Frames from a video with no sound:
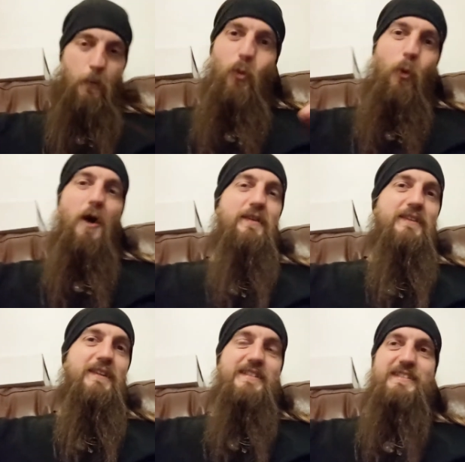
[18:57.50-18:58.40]
I'm going to
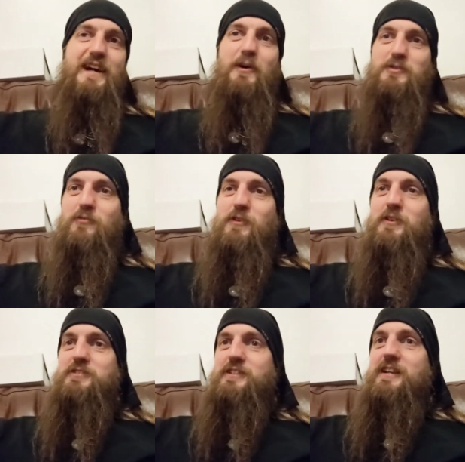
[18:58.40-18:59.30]
wind this down because I've
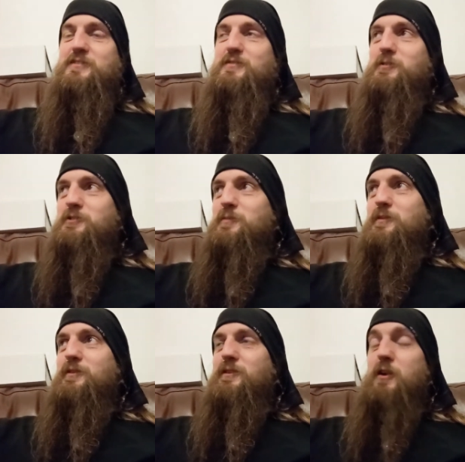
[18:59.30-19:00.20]
realised today's vlog is going
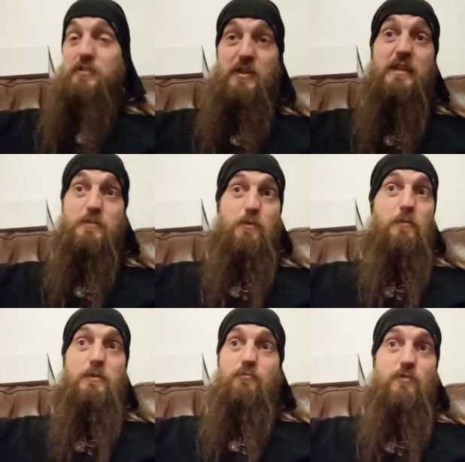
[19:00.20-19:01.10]
to be like, I think it's
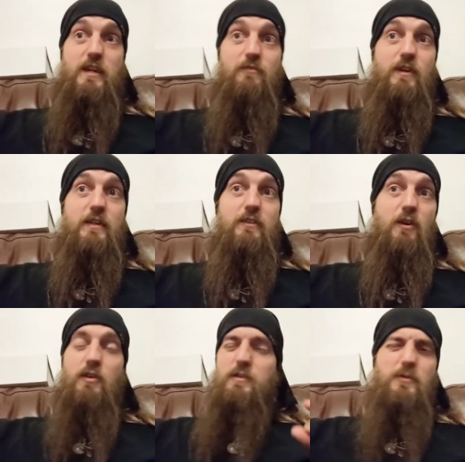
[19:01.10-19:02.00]
probably really, really
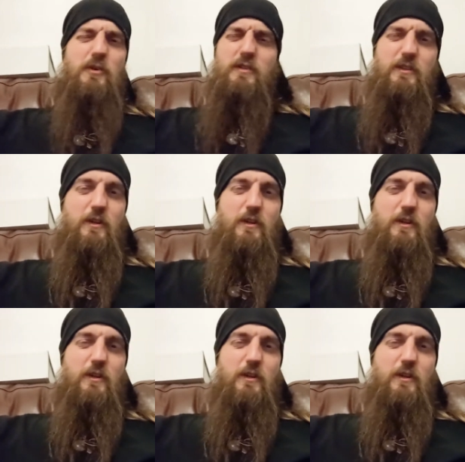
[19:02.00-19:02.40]
long and I'm not going